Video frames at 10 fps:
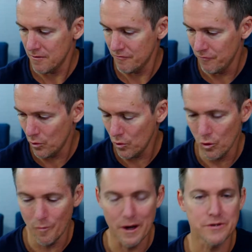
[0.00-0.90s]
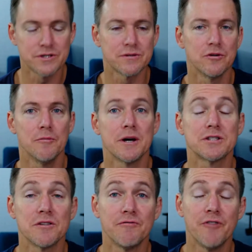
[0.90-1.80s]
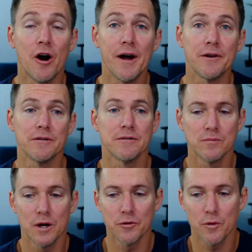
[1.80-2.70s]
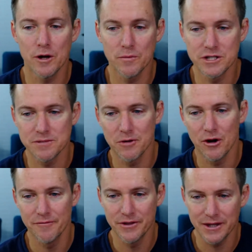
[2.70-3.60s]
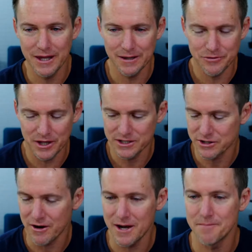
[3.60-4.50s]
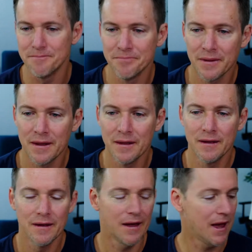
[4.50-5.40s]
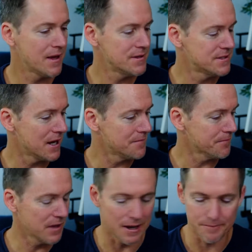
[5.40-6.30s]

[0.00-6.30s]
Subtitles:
for almost the final Wealth, Wine and Wisdom of the year. Thanks, Graham. And yeah,